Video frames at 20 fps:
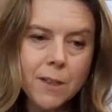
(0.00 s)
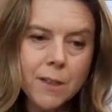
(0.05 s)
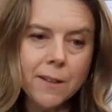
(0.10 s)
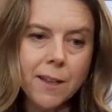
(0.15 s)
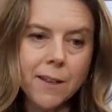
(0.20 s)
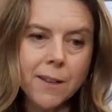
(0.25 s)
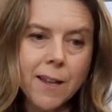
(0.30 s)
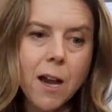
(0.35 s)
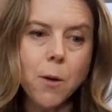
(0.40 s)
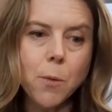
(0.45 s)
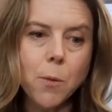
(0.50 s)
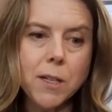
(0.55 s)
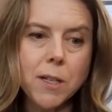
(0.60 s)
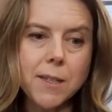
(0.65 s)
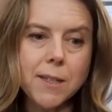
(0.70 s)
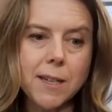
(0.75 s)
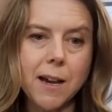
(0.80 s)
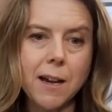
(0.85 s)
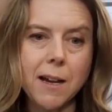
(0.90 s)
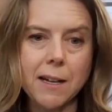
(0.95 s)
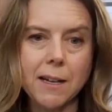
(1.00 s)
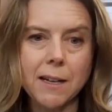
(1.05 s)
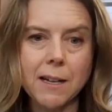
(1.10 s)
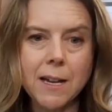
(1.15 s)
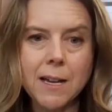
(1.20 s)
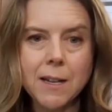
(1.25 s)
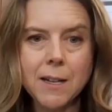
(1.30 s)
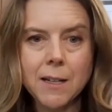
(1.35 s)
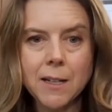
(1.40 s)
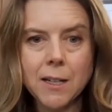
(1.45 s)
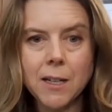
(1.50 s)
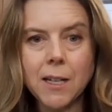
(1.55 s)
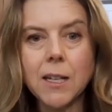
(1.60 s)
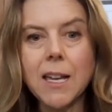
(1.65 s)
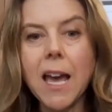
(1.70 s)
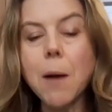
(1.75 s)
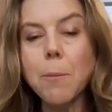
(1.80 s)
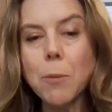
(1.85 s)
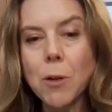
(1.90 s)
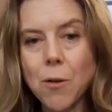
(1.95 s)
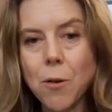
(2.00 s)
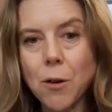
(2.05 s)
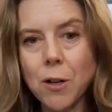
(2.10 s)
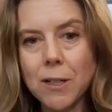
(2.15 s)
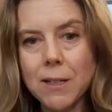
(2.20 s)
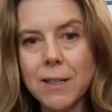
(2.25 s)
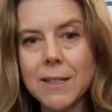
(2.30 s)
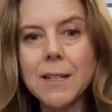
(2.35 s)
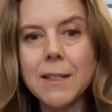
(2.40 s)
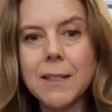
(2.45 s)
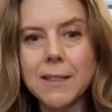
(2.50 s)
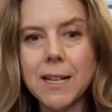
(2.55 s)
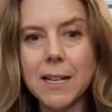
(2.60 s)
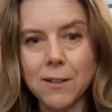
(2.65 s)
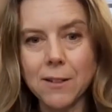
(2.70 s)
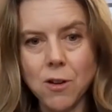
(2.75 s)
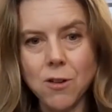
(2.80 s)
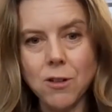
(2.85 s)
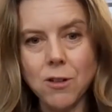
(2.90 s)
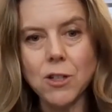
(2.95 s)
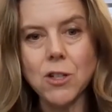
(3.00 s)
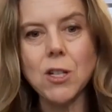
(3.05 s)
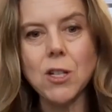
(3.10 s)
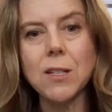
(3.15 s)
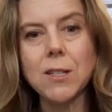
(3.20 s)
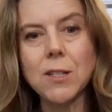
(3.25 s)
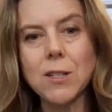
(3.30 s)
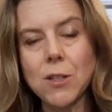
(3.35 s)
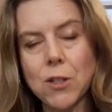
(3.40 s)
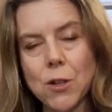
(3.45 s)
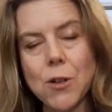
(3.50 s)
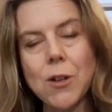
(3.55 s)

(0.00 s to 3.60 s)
And then that was Capricorn LLP.